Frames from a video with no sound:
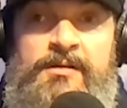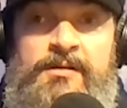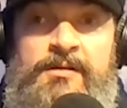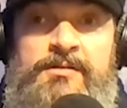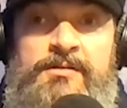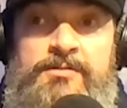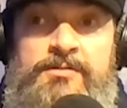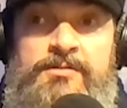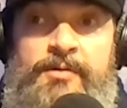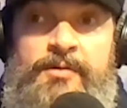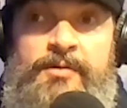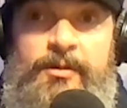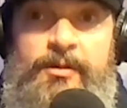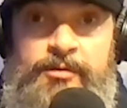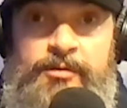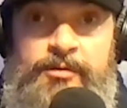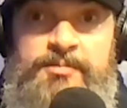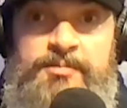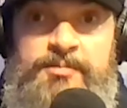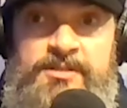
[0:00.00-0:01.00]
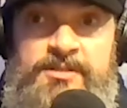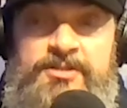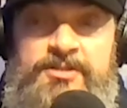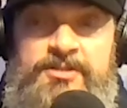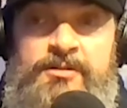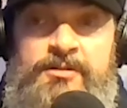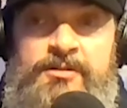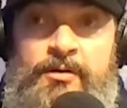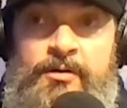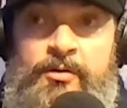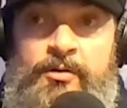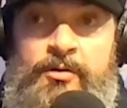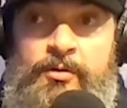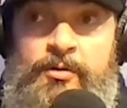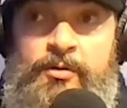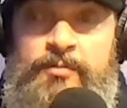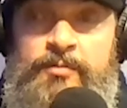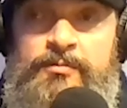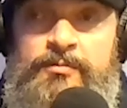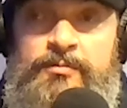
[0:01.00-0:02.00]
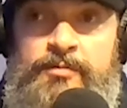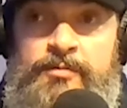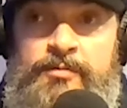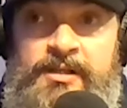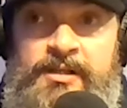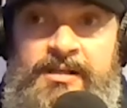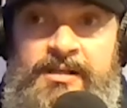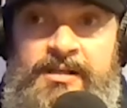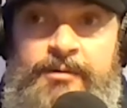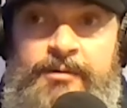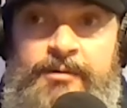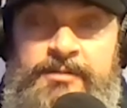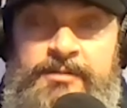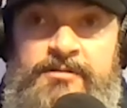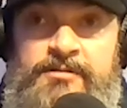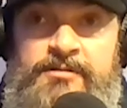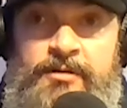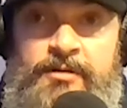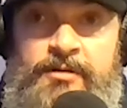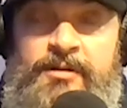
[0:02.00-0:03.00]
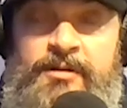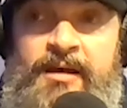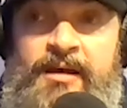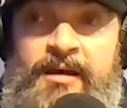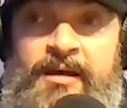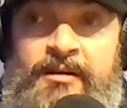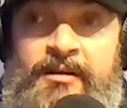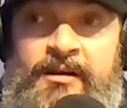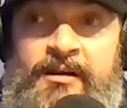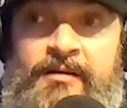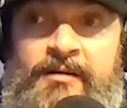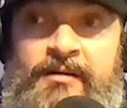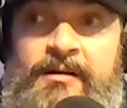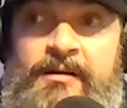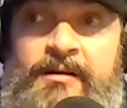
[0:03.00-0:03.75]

So we had to reposition the whole rig that we towed down there.